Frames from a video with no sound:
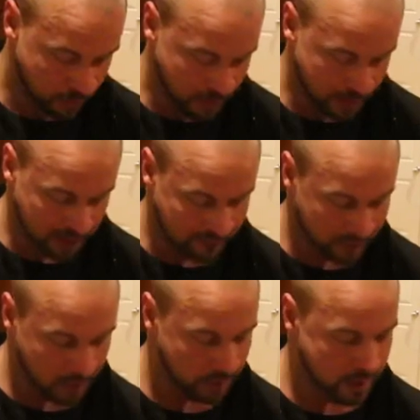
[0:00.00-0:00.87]
people have
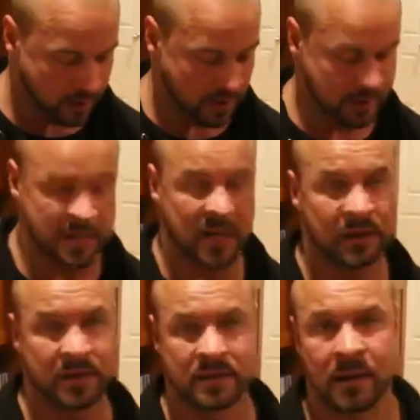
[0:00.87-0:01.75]
figured out how to set
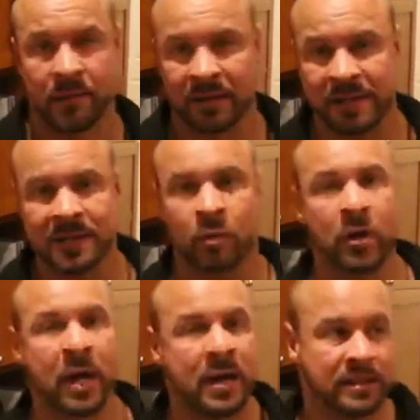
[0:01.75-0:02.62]
these up like that's
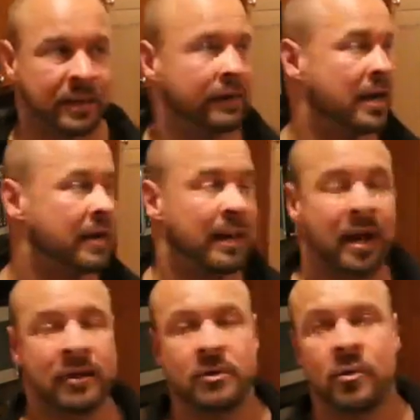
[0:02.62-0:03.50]
what i did i, I
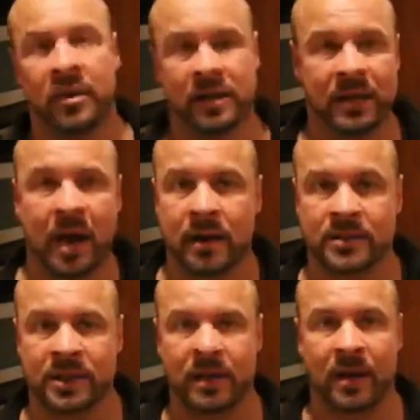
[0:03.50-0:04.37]
had no idea how to
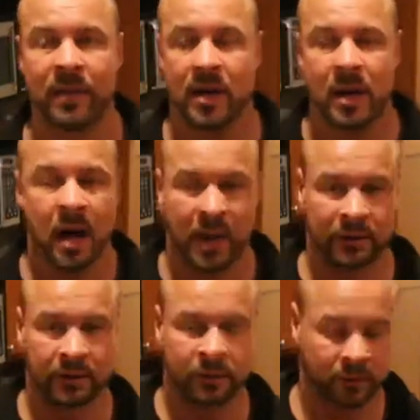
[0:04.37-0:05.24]
set it up i
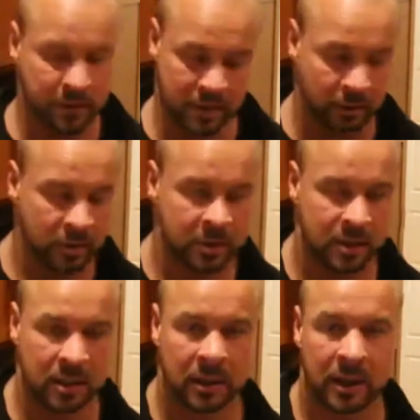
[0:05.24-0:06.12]
just looked
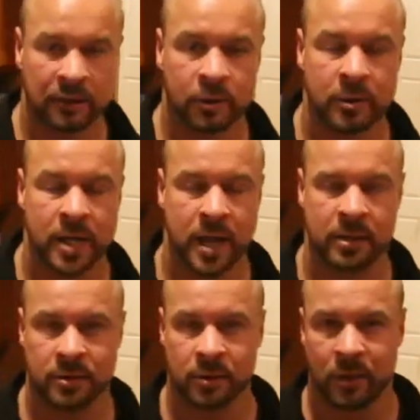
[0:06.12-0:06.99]
online learned how to
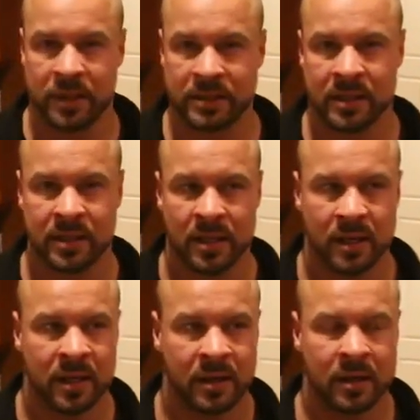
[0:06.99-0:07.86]
do it
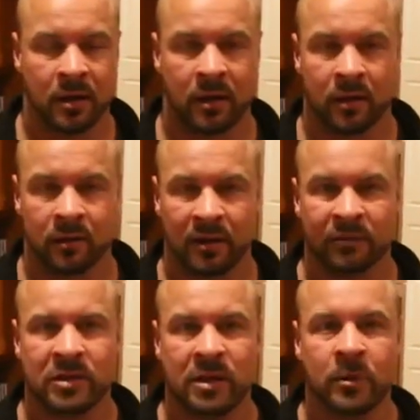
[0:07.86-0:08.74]
you know,
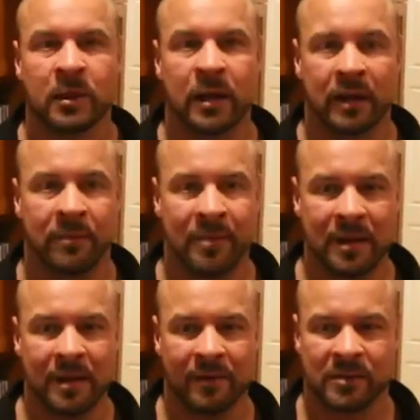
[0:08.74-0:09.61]
if someone like
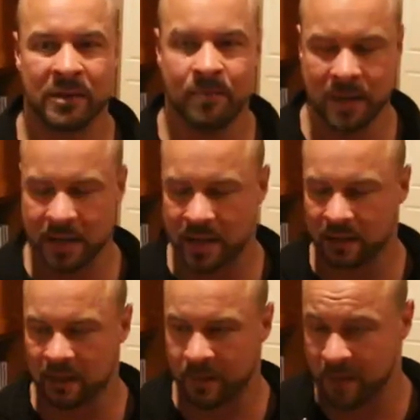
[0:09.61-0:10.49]
me, if some meathead
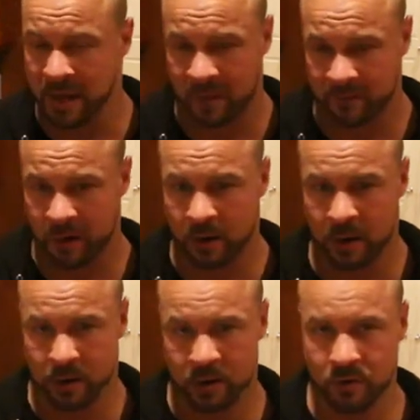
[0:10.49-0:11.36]
like me can figure it
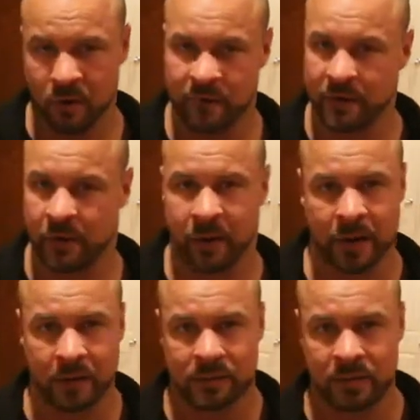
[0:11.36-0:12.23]
out, you can figure it
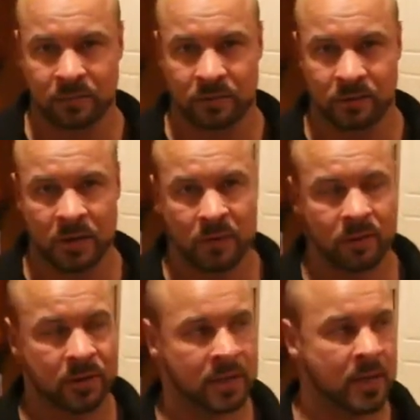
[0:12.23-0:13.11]
out. So don't